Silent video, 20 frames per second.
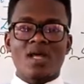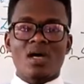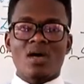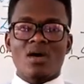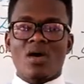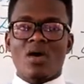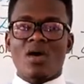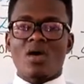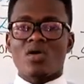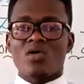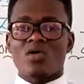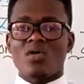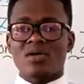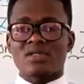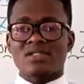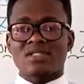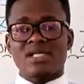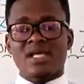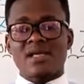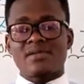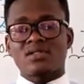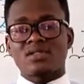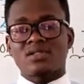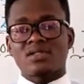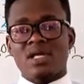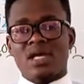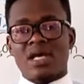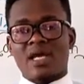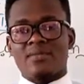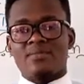or
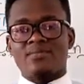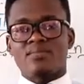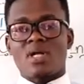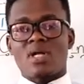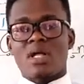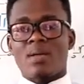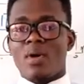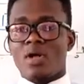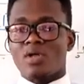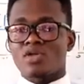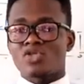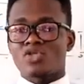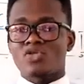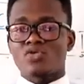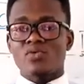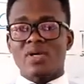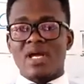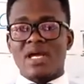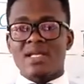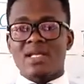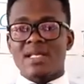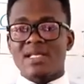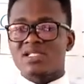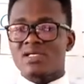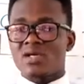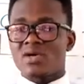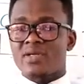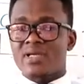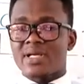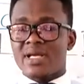gossips about you and
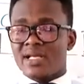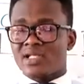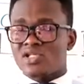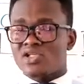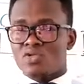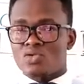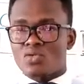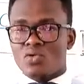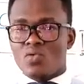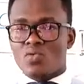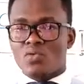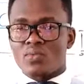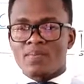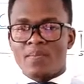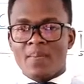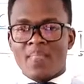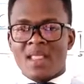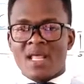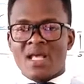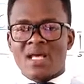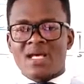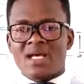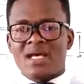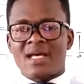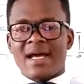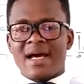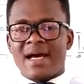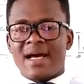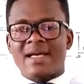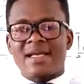later you get to know,
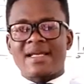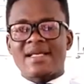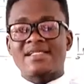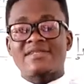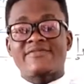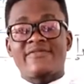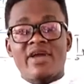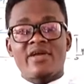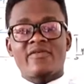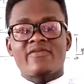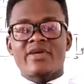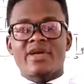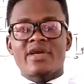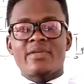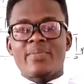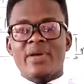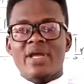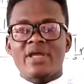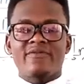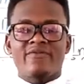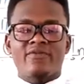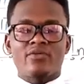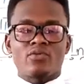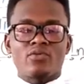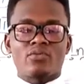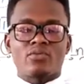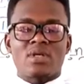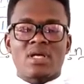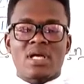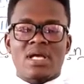it's very, very painful,